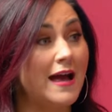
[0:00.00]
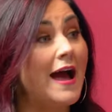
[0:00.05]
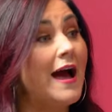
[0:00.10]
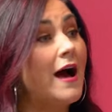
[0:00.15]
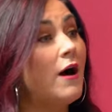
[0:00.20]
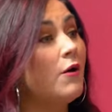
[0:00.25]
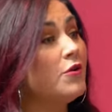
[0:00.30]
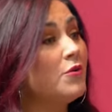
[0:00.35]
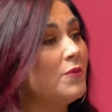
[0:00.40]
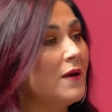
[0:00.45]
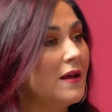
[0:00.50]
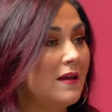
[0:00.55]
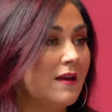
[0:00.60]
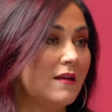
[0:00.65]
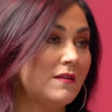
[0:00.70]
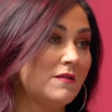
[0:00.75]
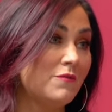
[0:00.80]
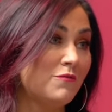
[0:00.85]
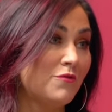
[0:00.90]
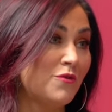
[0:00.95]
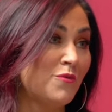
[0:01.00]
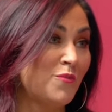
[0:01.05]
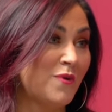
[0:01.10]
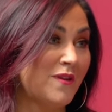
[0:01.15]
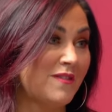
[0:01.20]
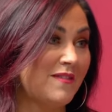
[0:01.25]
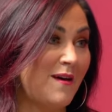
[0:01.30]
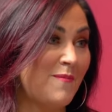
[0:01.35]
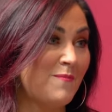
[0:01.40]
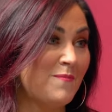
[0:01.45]
How do I get in the room
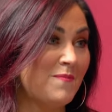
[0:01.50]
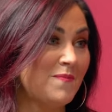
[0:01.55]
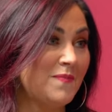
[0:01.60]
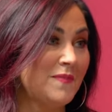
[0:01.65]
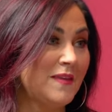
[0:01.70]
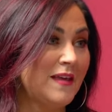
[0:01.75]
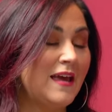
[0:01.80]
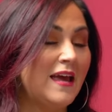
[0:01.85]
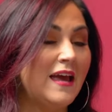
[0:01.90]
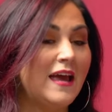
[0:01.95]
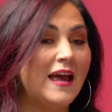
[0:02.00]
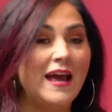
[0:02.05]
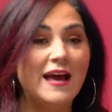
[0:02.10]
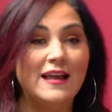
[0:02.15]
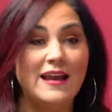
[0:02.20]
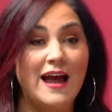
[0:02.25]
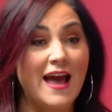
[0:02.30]
with them? and